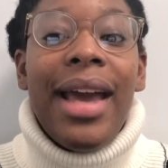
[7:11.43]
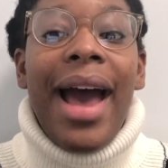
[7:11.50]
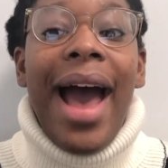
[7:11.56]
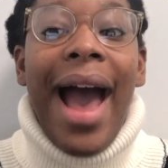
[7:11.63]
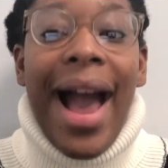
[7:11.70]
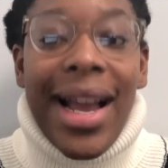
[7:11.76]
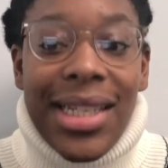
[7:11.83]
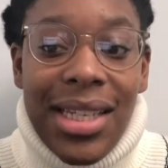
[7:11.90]

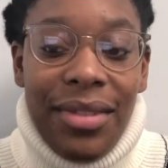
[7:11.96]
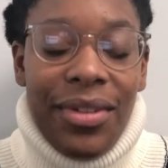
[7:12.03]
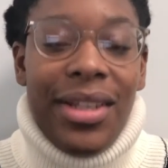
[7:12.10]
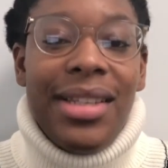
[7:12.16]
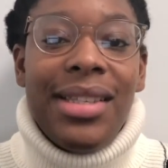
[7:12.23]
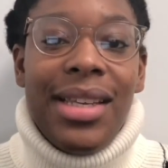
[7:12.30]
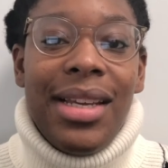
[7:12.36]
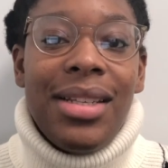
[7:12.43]
actively
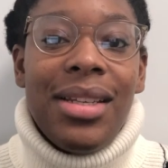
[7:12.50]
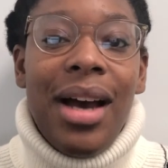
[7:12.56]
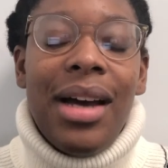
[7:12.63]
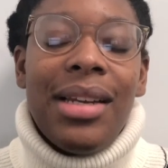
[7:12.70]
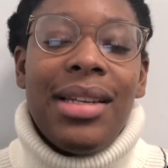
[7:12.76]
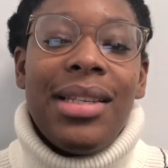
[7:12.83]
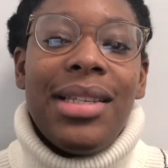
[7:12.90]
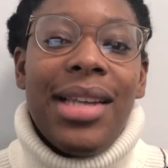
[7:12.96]
seek to
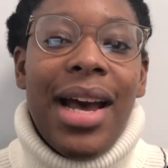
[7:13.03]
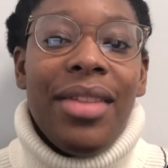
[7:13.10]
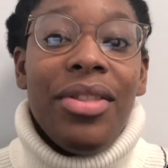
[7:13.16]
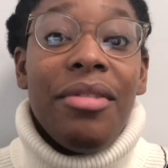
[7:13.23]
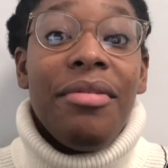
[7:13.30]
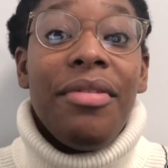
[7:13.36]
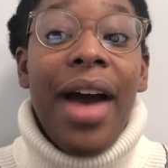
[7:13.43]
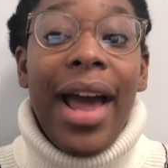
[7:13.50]
understand the
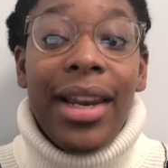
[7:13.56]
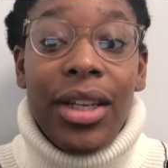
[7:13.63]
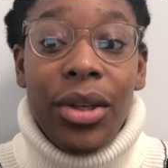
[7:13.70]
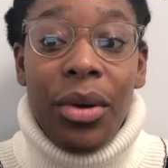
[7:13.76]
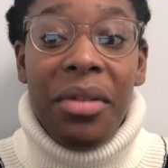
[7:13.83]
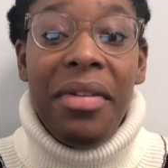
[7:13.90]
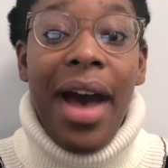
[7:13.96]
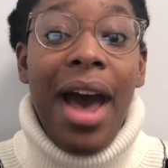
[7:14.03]
value
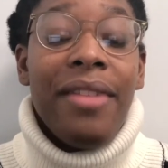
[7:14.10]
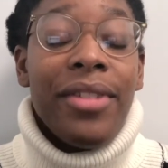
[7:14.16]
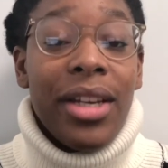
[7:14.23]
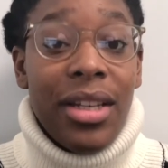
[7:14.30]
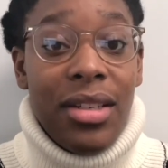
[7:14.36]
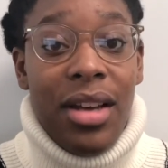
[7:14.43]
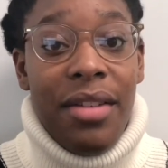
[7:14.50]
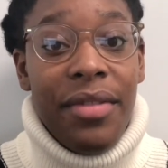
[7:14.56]
of having
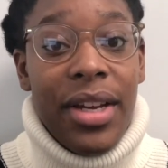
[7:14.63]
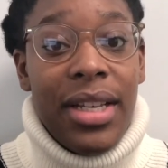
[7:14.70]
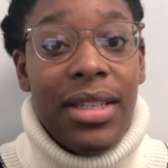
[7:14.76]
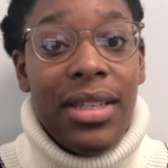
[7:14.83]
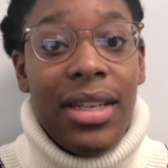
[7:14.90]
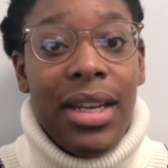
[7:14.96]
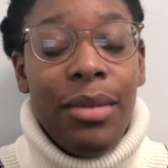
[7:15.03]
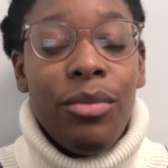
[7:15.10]
a diverse
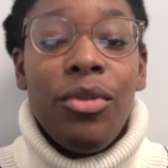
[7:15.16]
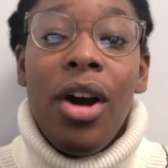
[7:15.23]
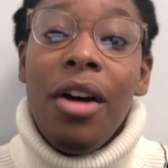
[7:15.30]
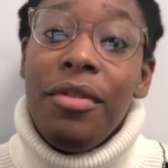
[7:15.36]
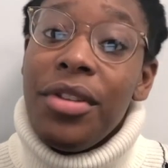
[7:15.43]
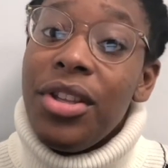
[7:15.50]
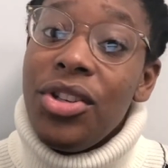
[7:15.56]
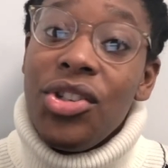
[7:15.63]
team
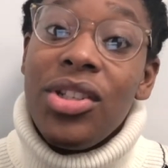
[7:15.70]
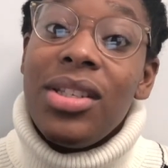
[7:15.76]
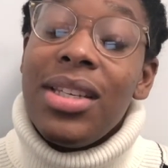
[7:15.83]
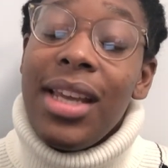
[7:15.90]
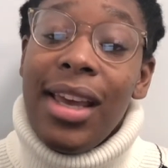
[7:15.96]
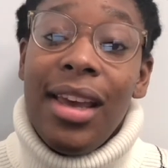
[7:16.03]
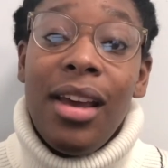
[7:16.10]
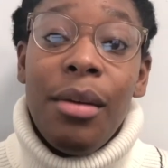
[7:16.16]
rather than just
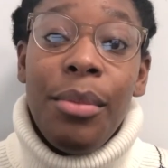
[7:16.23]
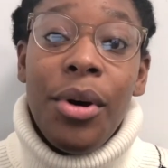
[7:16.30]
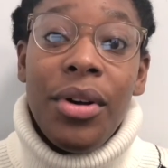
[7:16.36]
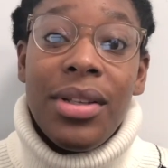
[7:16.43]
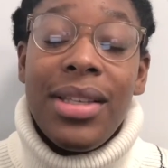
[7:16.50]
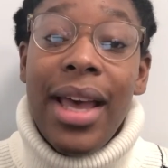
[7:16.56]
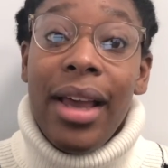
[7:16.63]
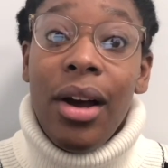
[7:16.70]
ticking a box
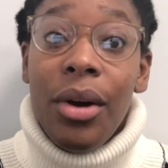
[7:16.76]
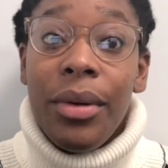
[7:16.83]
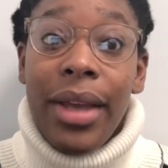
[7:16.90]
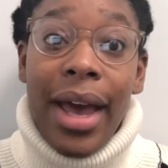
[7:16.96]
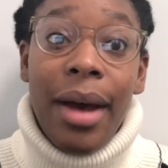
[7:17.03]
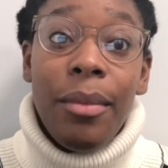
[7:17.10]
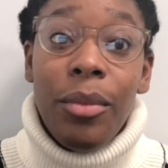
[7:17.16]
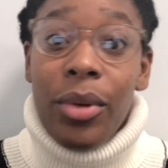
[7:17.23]
saying, oh
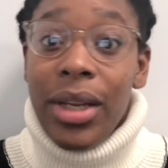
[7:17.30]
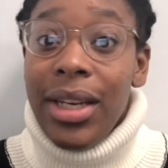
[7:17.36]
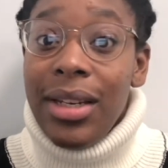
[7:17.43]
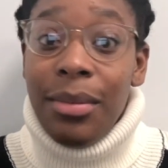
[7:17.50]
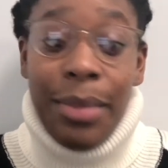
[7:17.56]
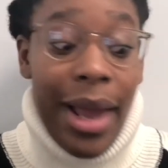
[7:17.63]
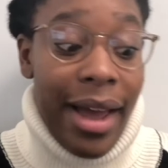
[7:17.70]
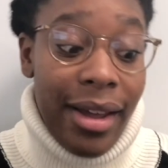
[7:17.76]
yeah, we need a
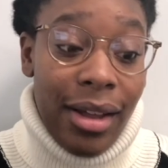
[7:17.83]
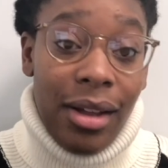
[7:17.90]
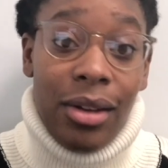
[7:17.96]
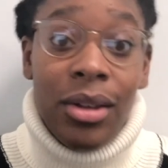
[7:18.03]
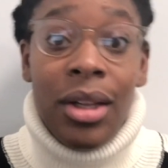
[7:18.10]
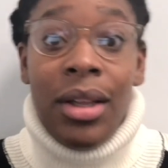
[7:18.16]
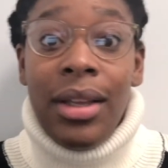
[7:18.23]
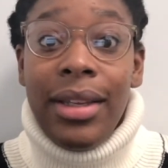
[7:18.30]
Black girl,
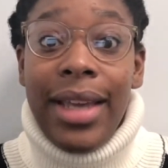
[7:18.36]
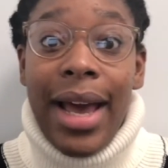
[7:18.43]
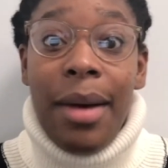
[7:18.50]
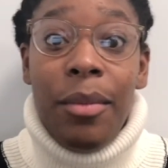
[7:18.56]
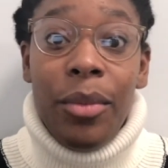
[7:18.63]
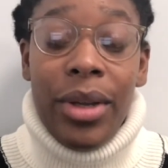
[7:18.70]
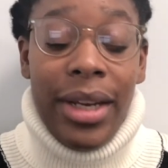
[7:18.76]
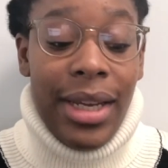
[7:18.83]
yeah,
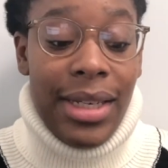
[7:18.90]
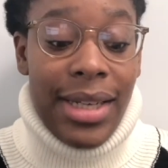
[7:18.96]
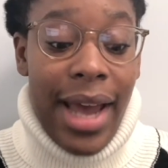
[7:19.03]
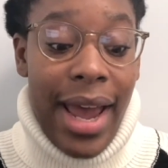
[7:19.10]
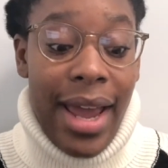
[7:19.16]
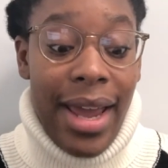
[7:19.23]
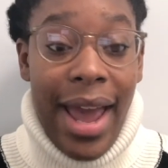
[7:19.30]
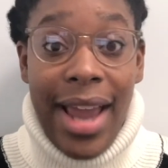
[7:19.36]
we need
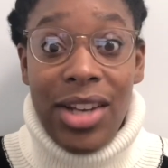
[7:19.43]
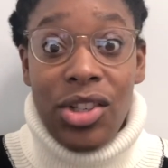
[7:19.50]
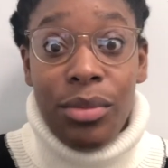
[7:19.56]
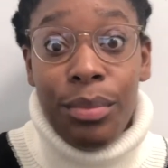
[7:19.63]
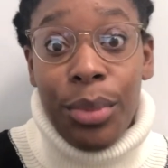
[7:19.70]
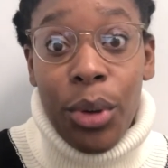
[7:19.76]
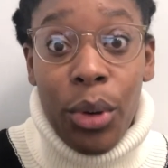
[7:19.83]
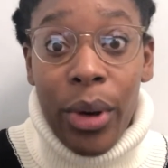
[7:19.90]
a Asian
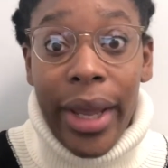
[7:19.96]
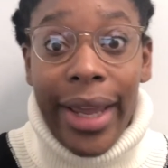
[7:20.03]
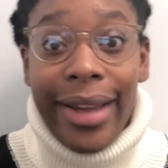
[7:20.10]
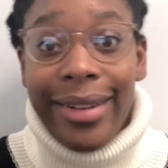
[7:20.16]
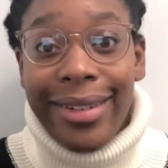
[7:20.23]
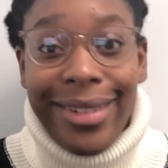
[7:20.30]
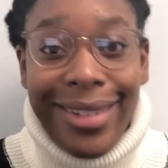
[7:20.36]
boy,